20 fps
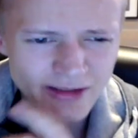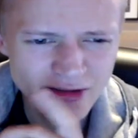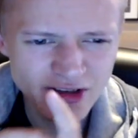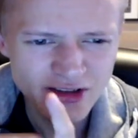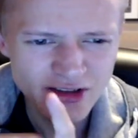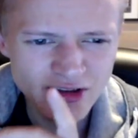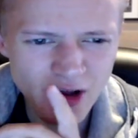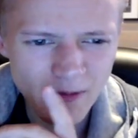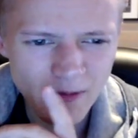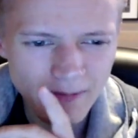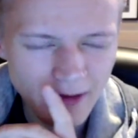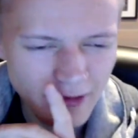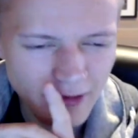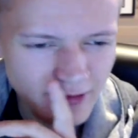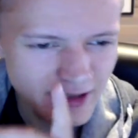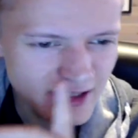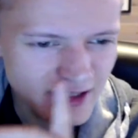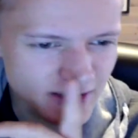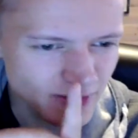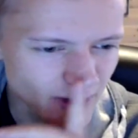just upload
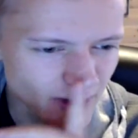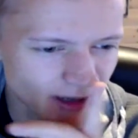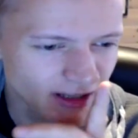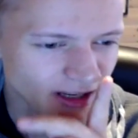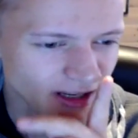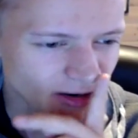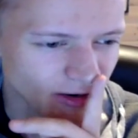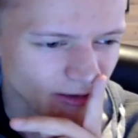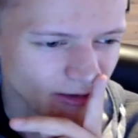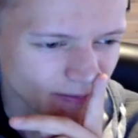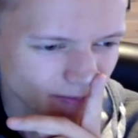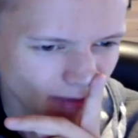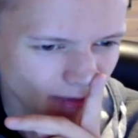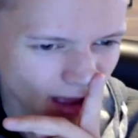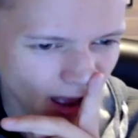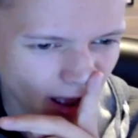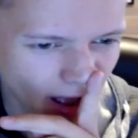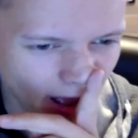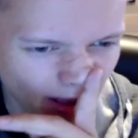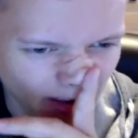this right here
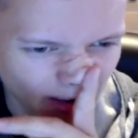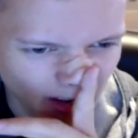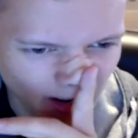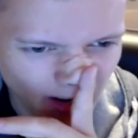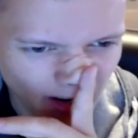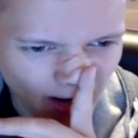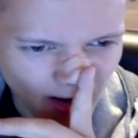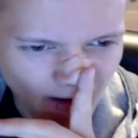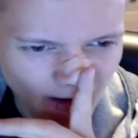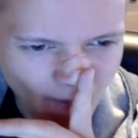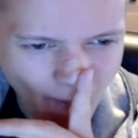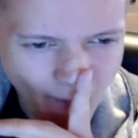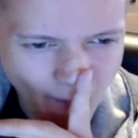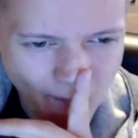and uh,